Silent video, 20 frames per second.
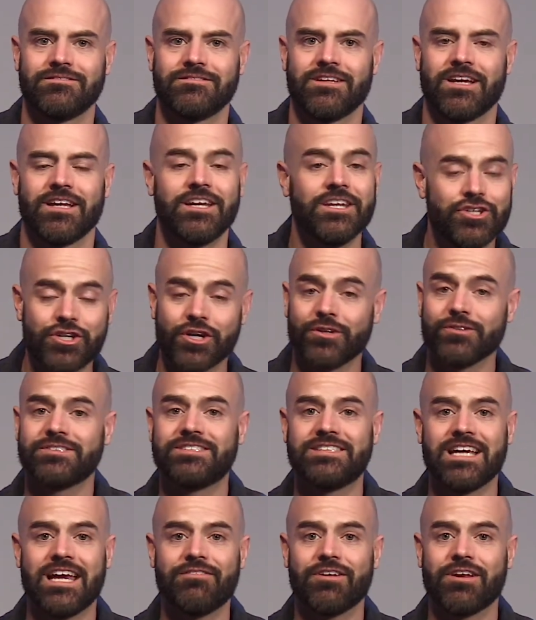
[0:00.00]
And he chose
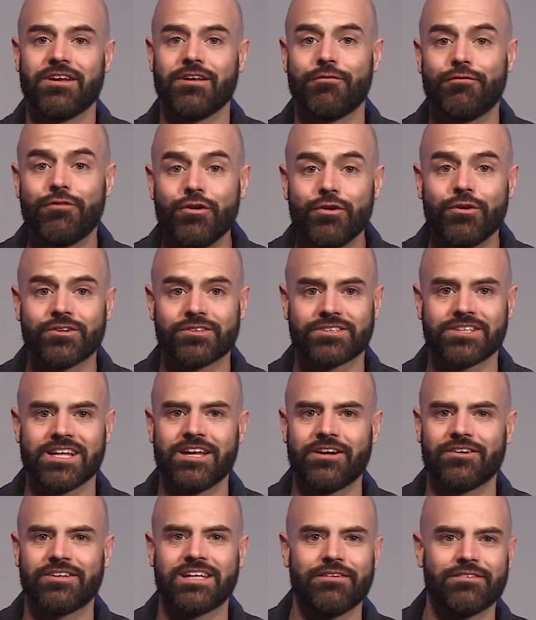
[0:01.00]
David, and a few years
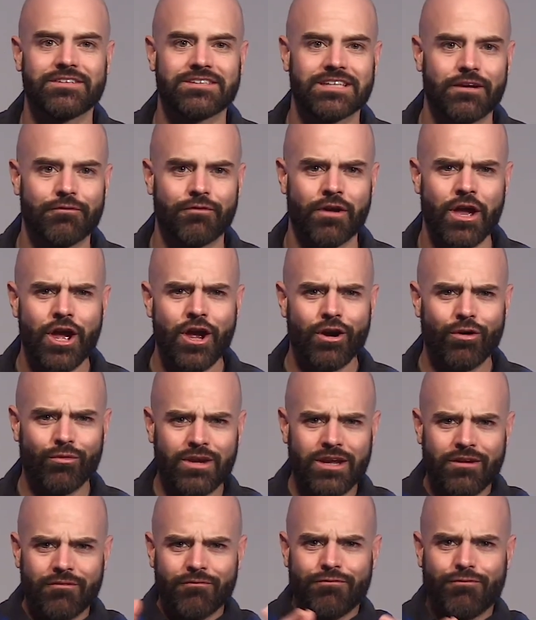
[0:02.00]
later, David's life
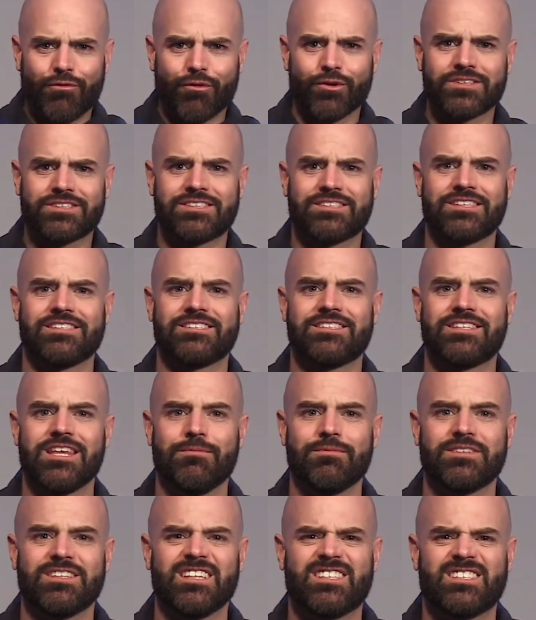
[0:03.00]
reinforced this theme
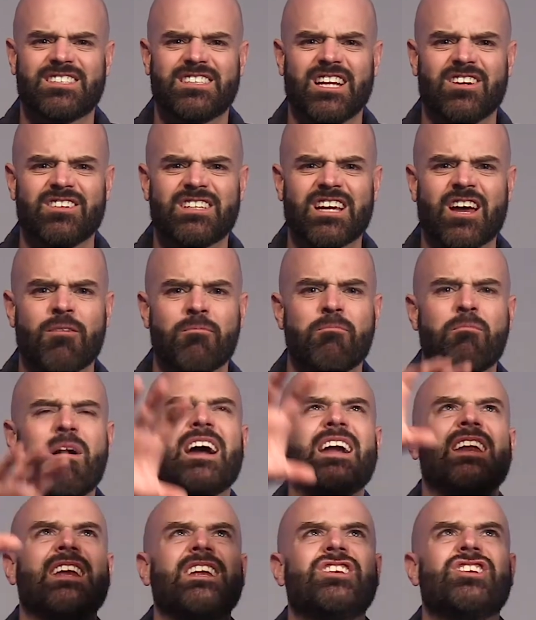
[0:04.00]
as he stared down a
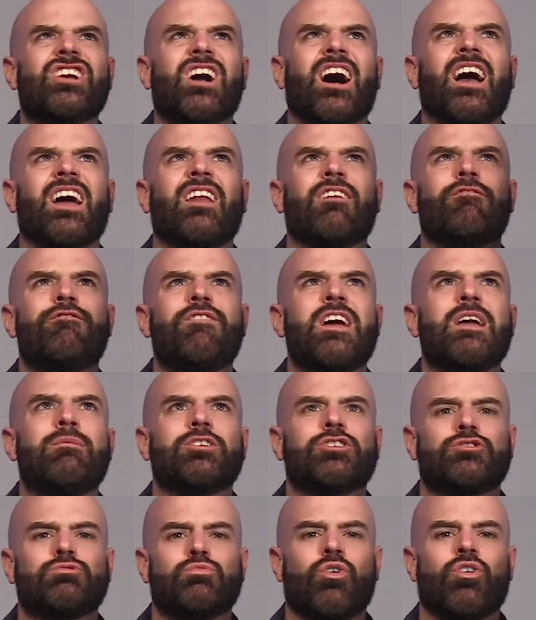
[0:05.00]
mighty giant, a
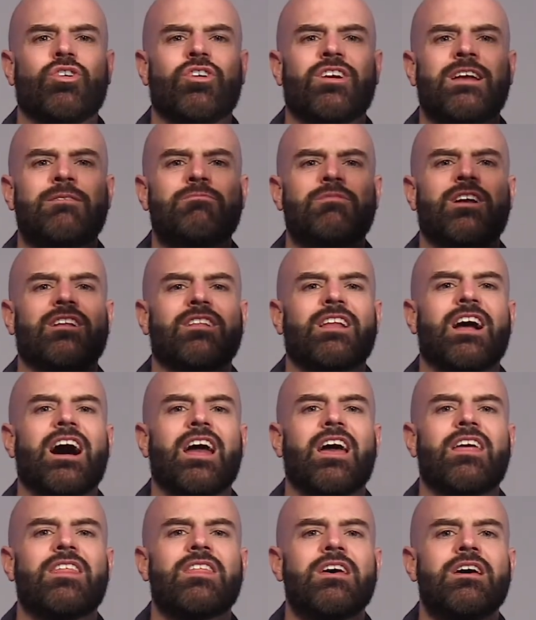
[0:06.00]
famous warrior named
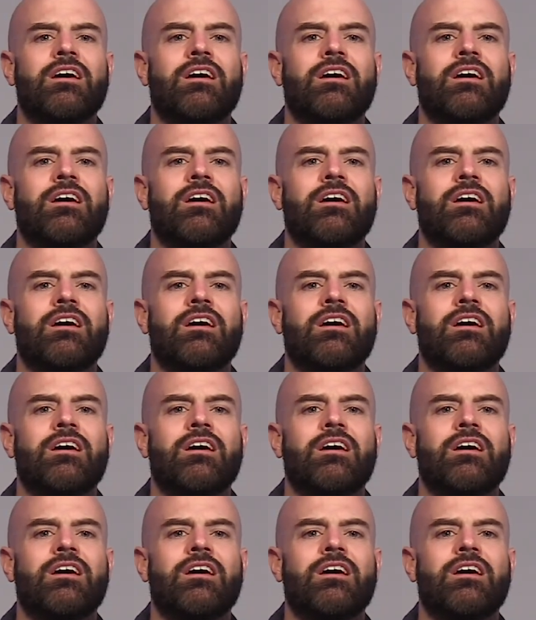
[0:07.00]
Goliath.